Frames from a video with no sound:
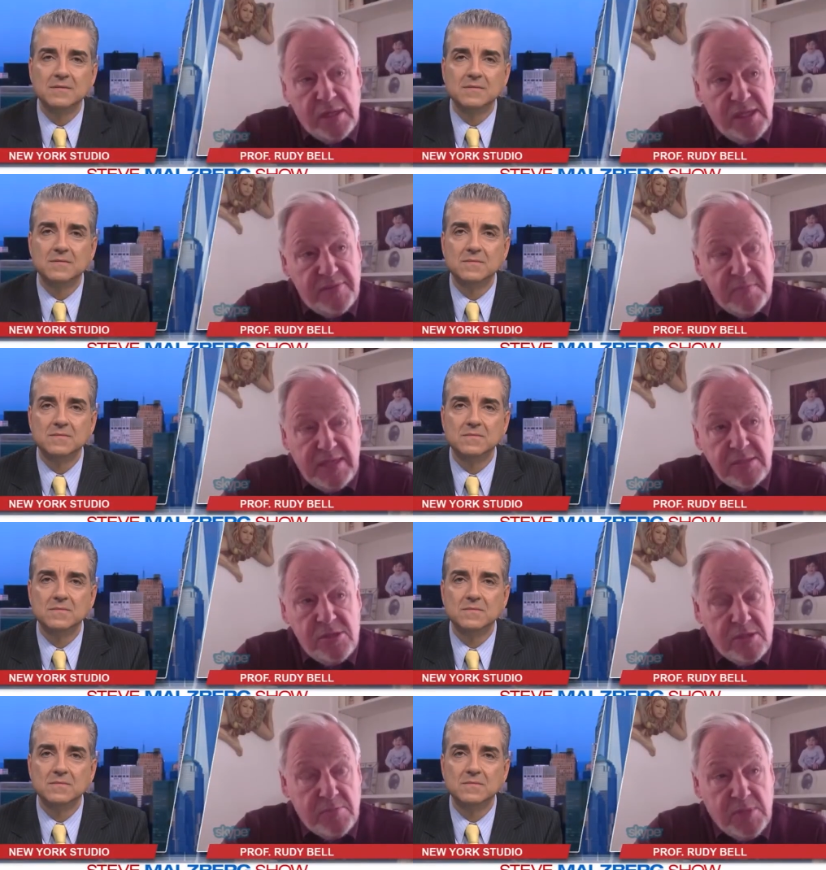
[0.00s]
Speaker 1: given by Toni
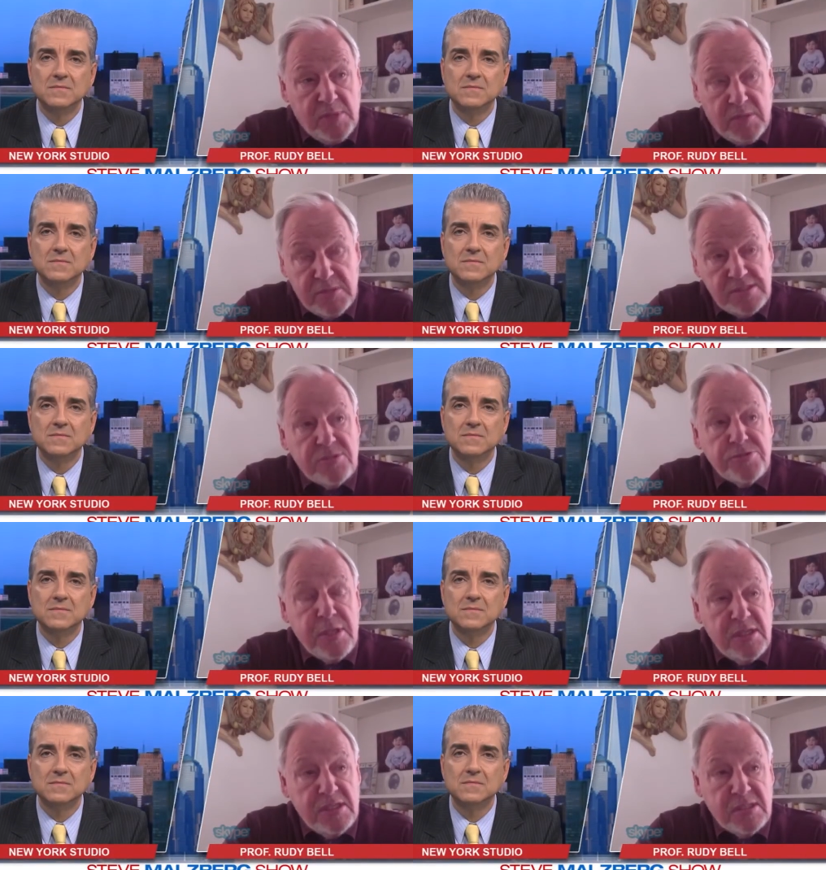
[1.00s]
Morrison two
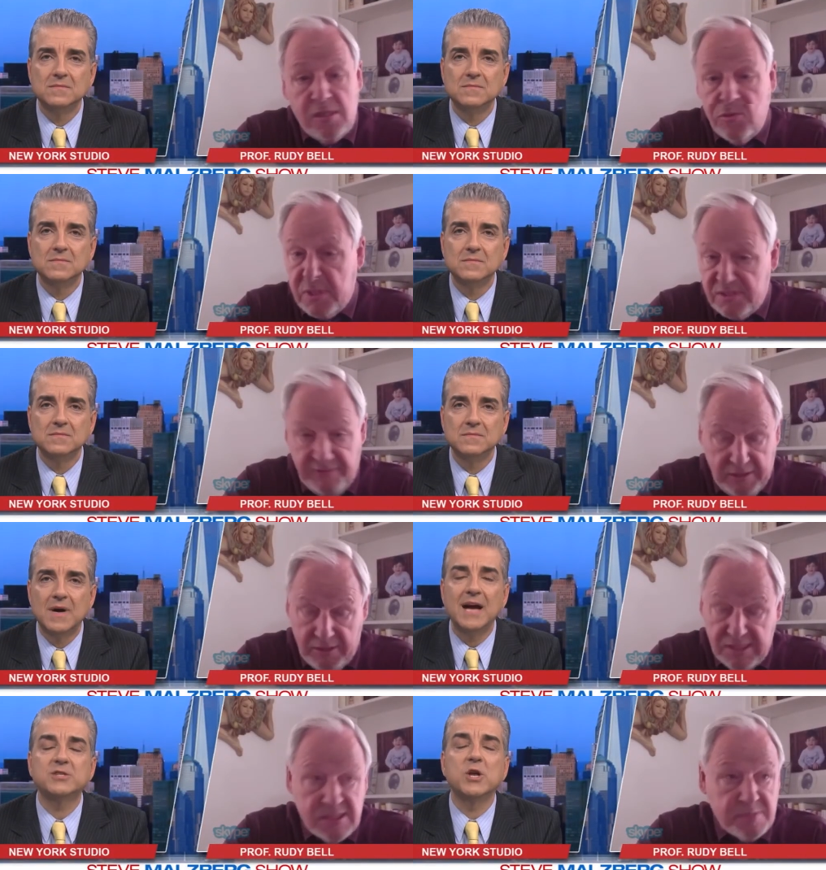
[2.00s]
years ago was very. Inspiring. I
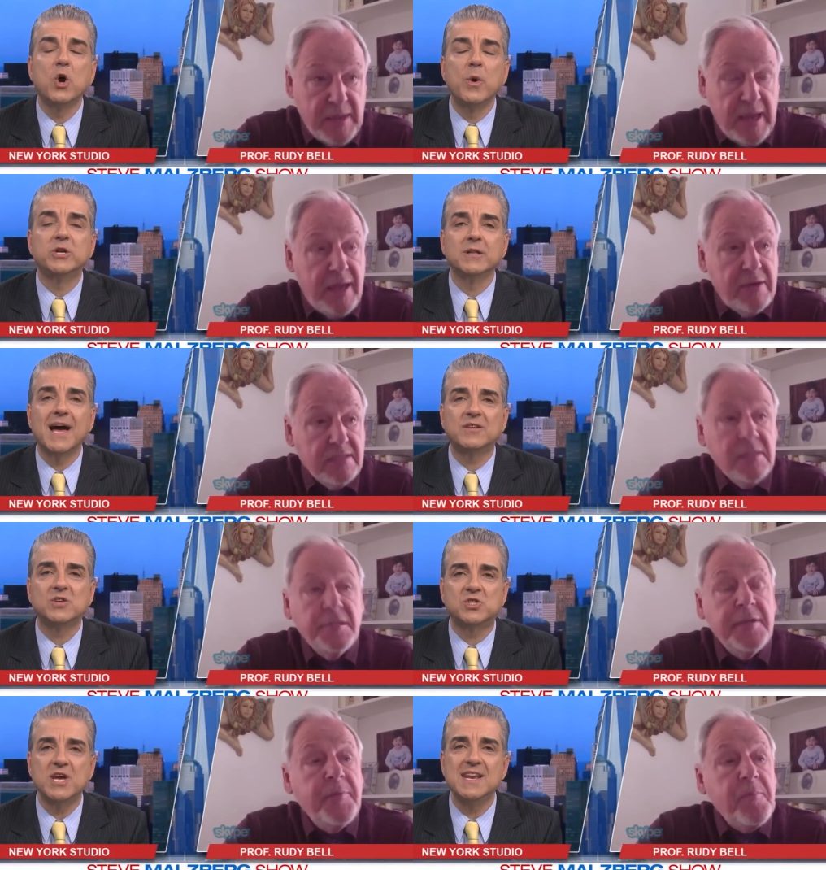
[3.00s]
said, who would you like to
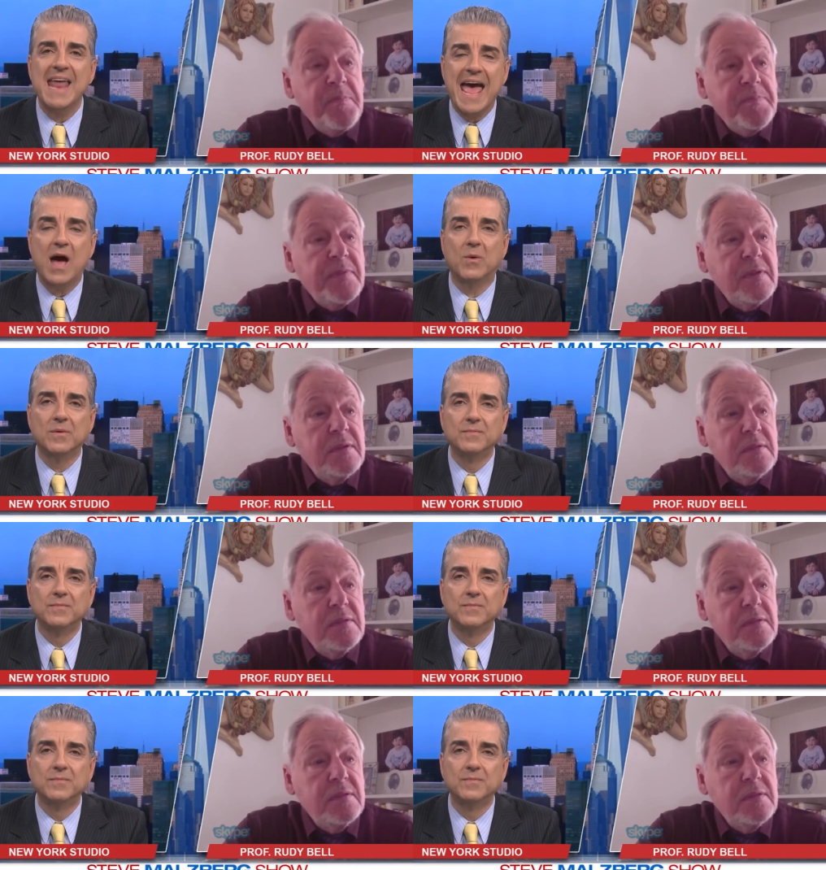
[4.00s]
see now?